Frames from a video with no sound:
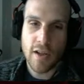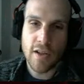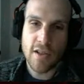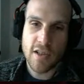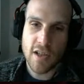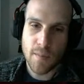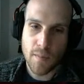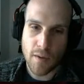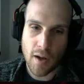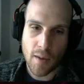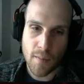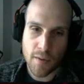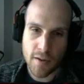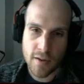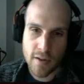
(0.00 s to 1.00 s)
you can see I'm
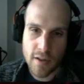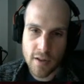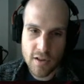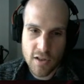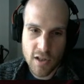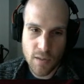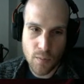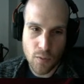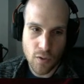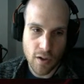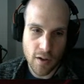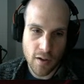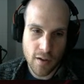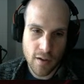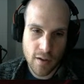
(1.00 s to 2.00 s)
a
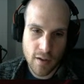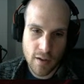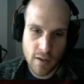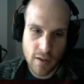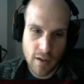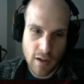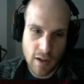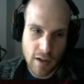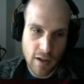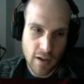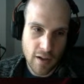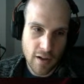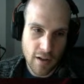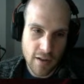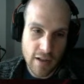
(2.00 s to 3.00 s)
sleepwalker.
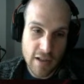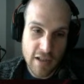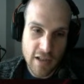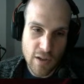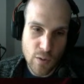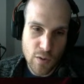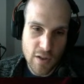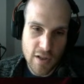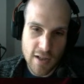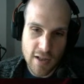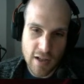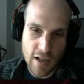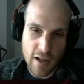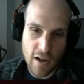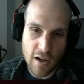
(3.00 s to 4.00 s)
And Desert Eagle was designed
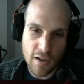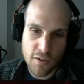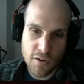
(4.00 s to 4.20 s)
to let Arnold